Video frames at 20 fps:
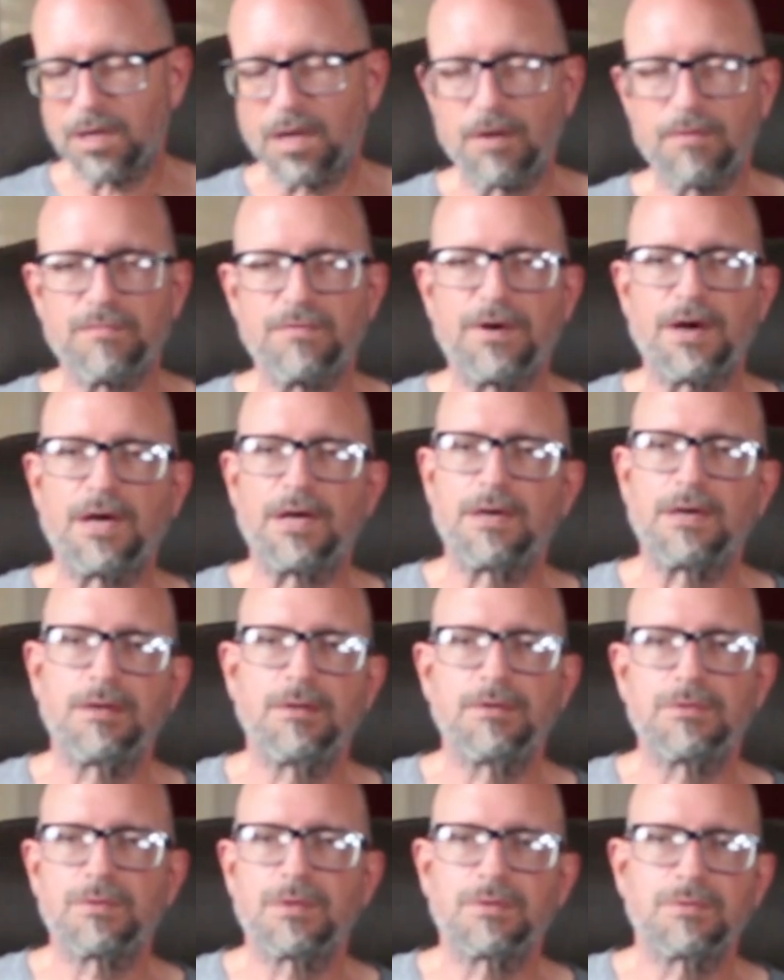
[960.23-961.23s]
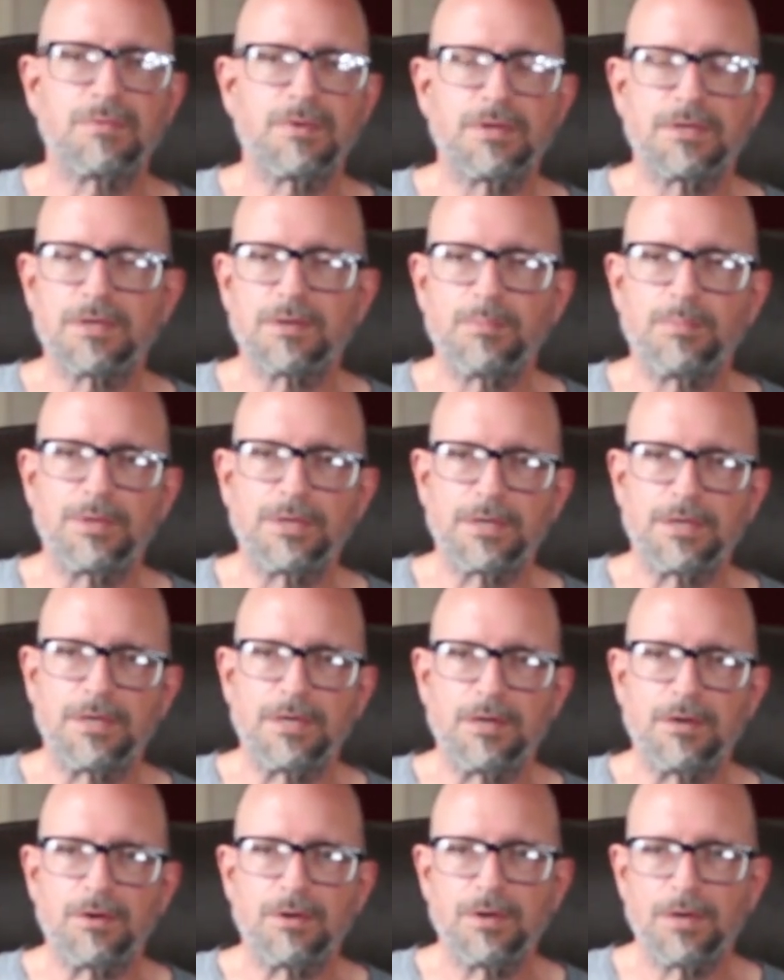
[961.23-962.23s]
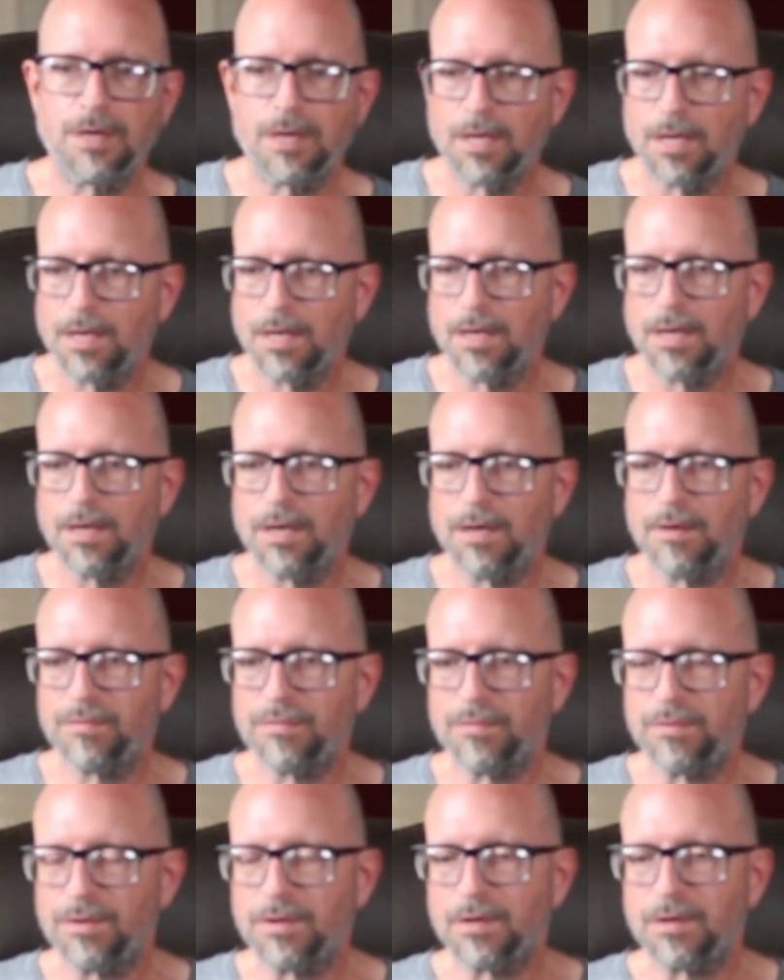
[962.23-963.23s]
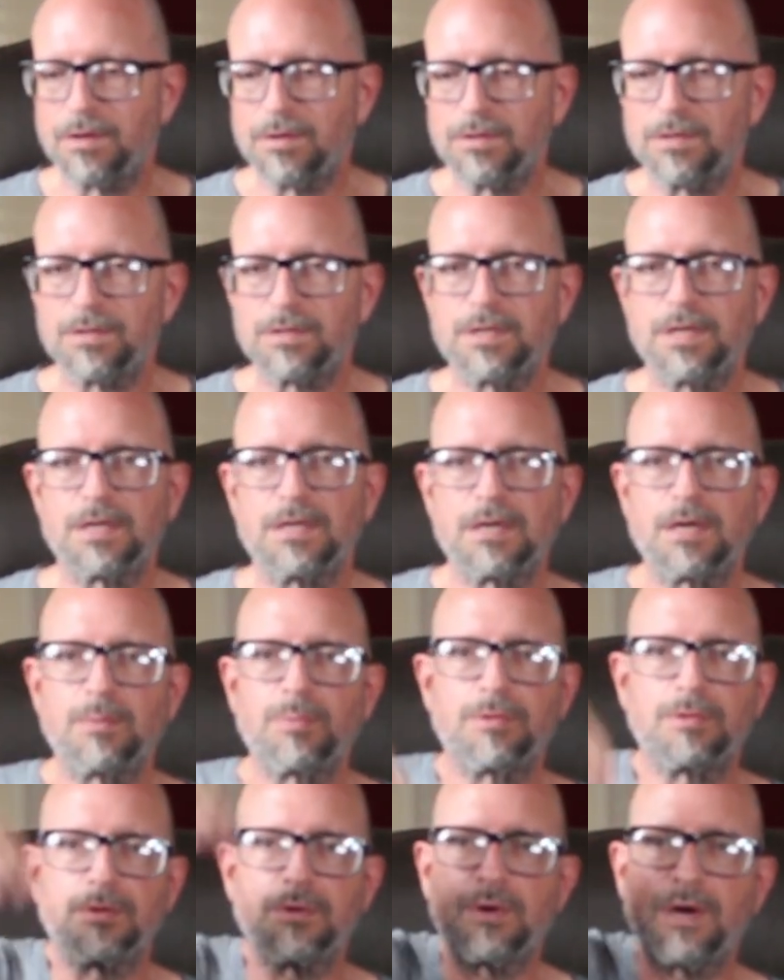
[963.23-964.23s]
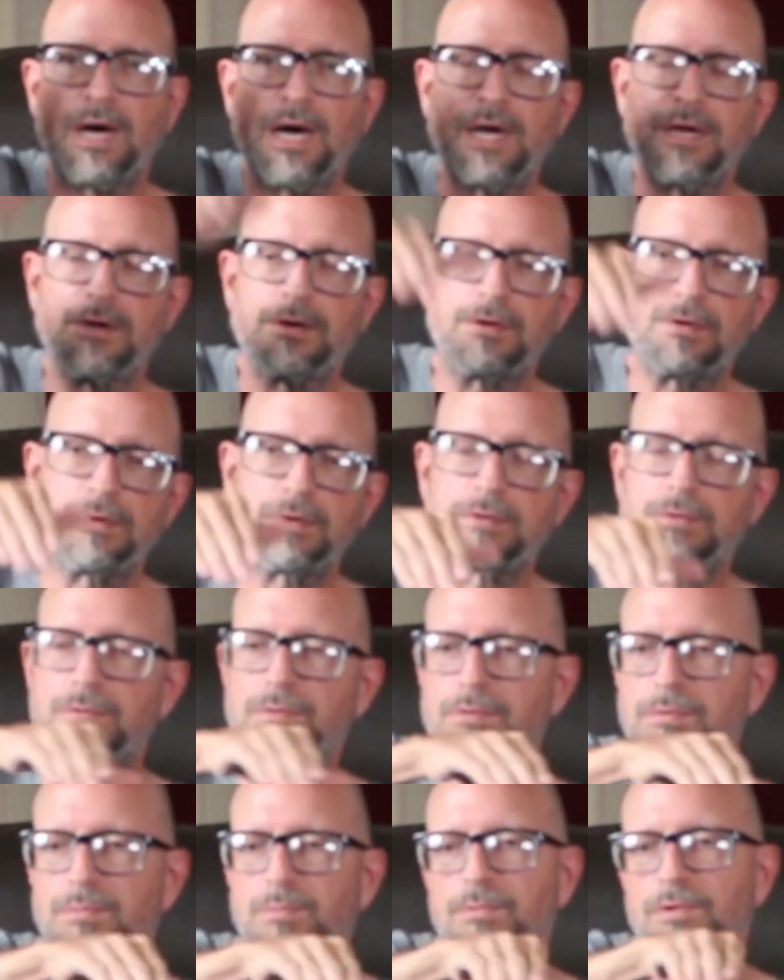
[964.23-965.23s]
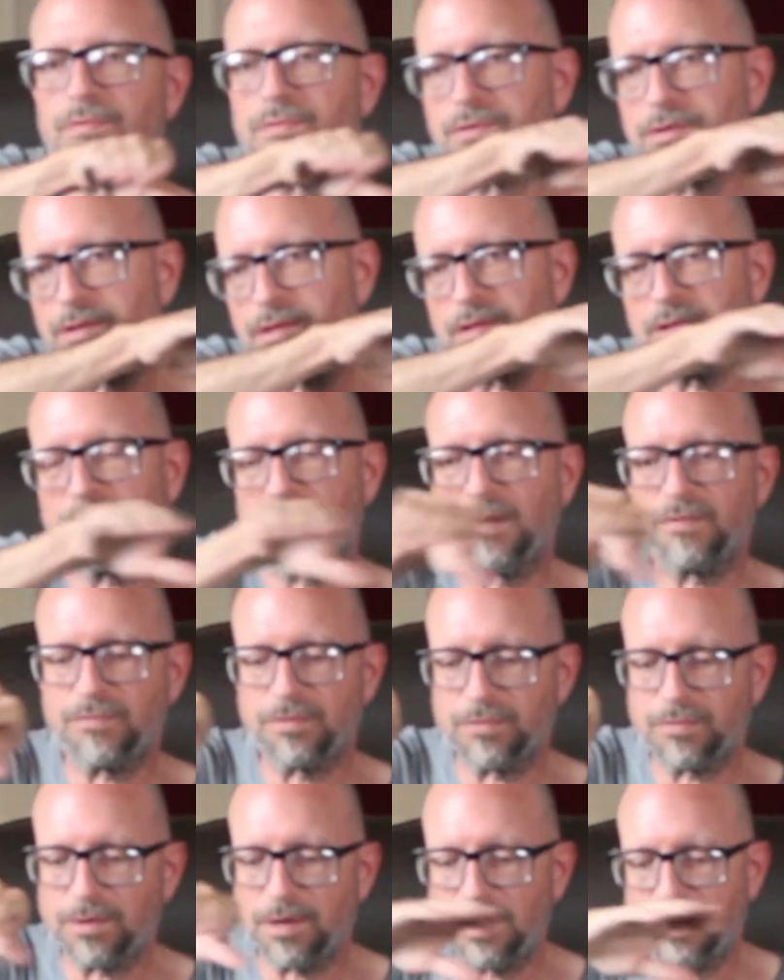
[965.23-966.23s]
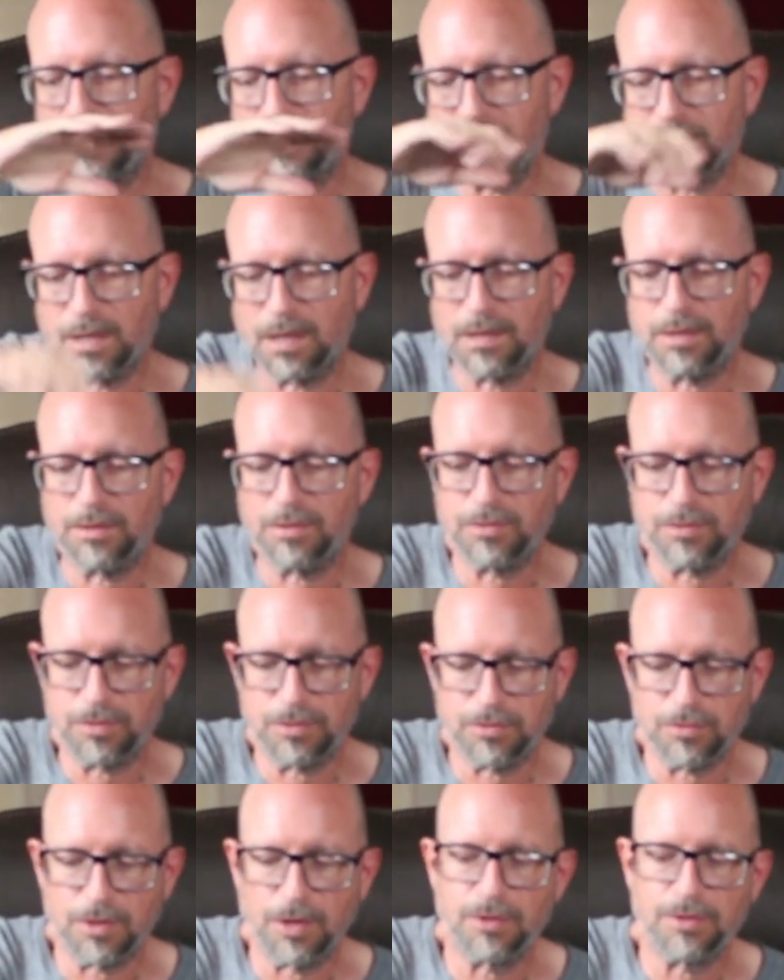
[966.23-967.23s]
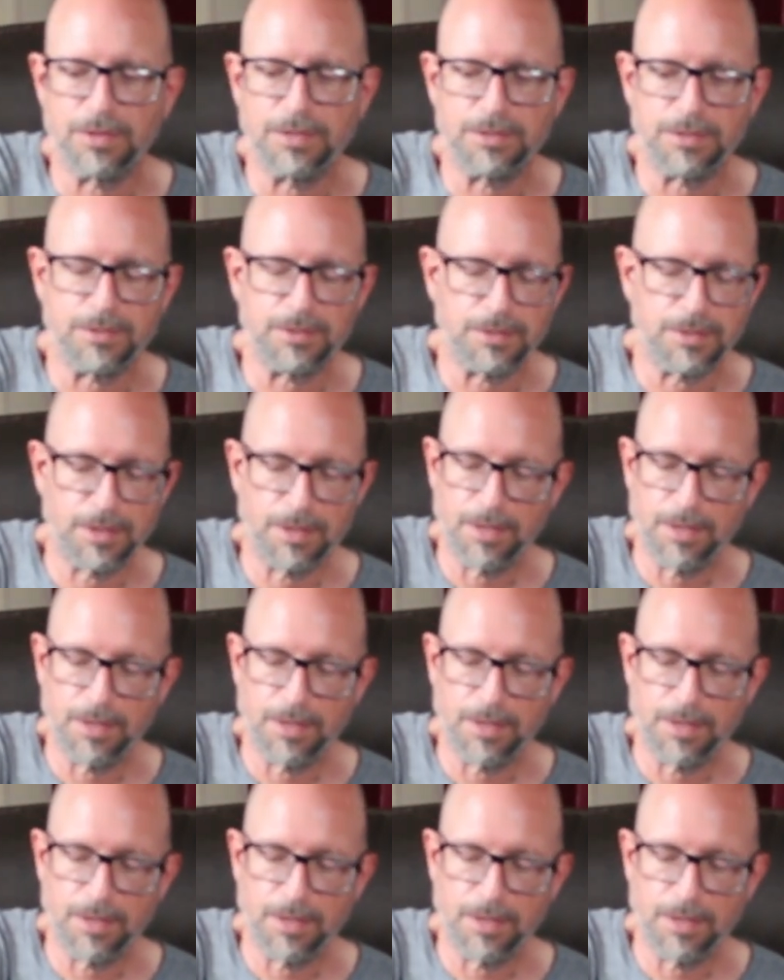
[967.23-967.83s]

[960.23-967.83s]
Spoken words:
out fine. It wasn't a big deal. If you just take it up a little higher, or move it to the left or right. You just got to use your drone as your